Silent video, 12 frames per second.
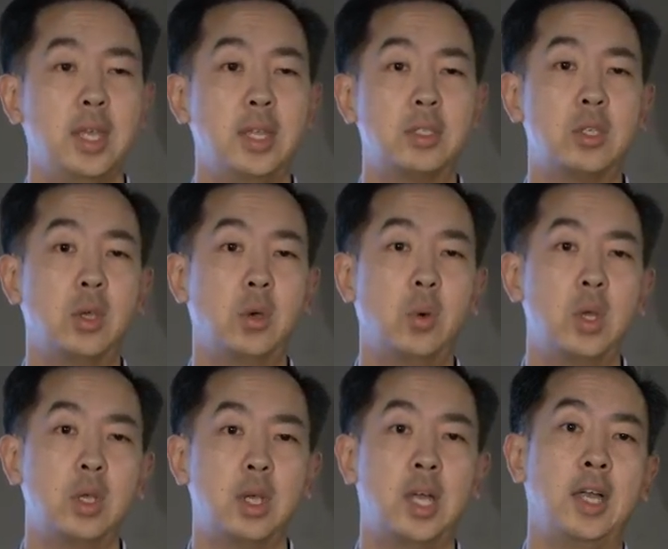And so
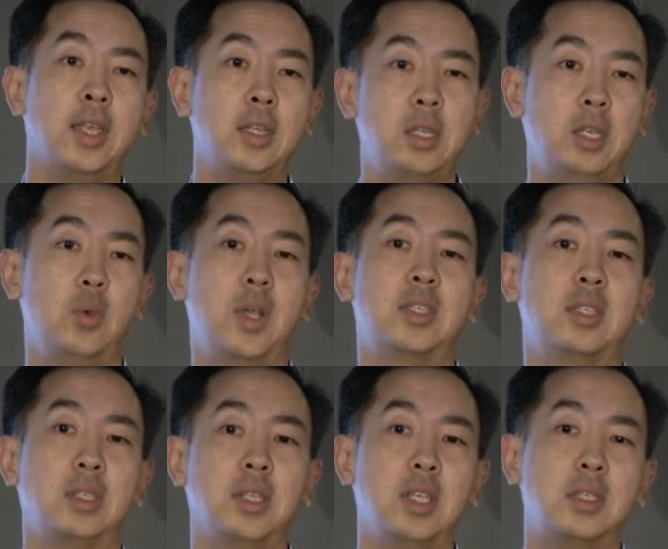in the US
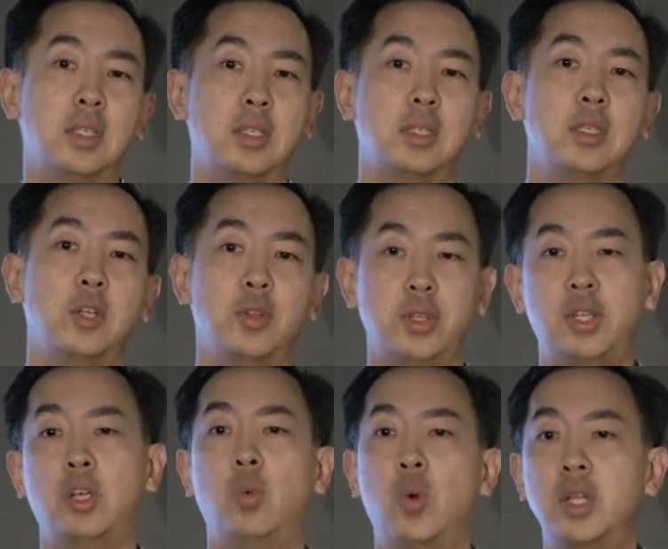at least, it's, the
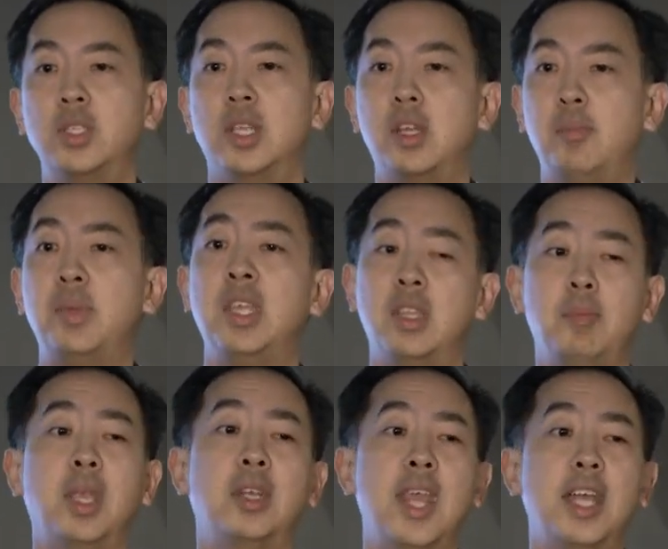Tier 1s end up being the
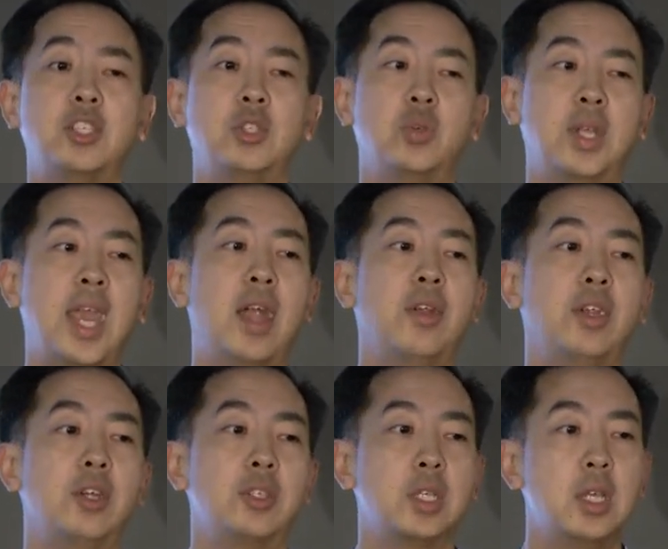big national
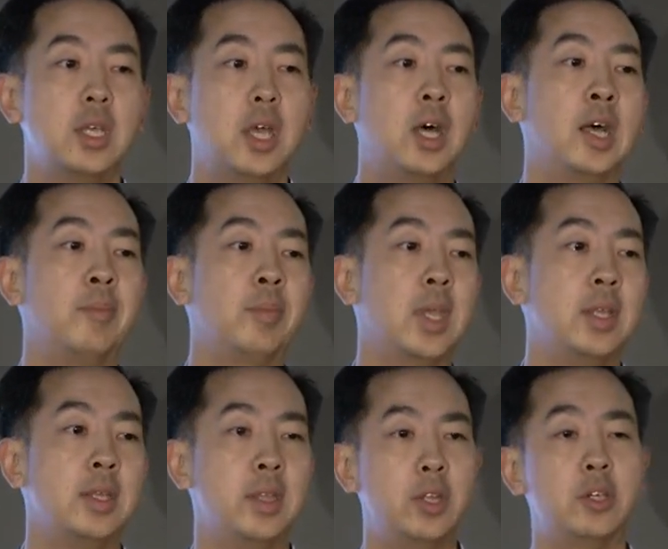carriers,
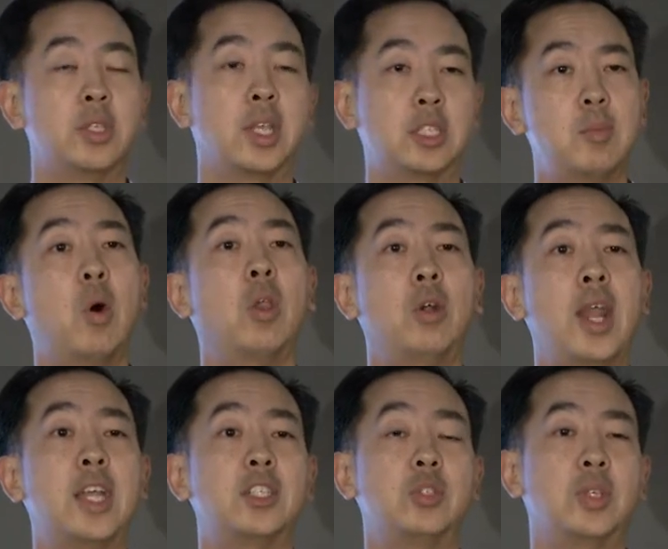and then there's like smaller
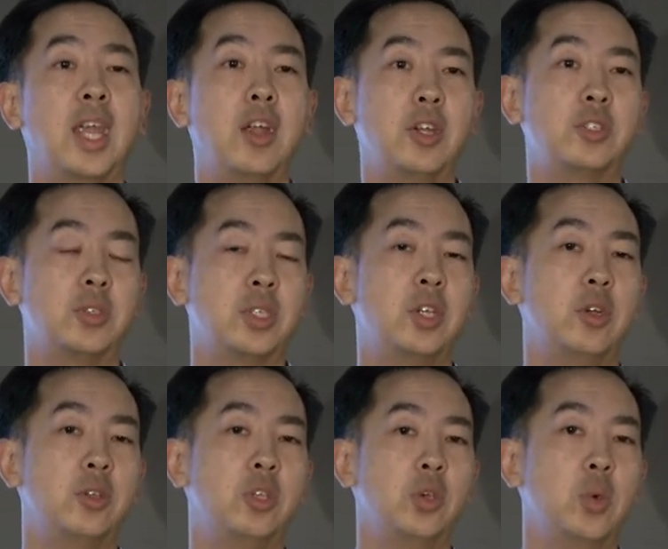national carriers,
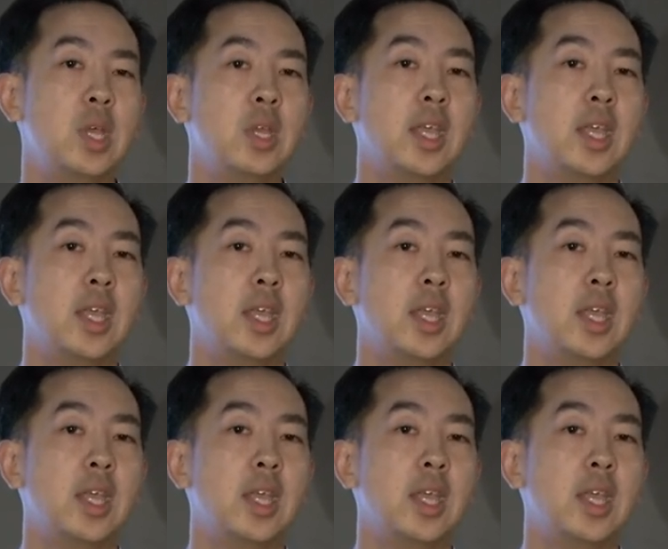Tier 2,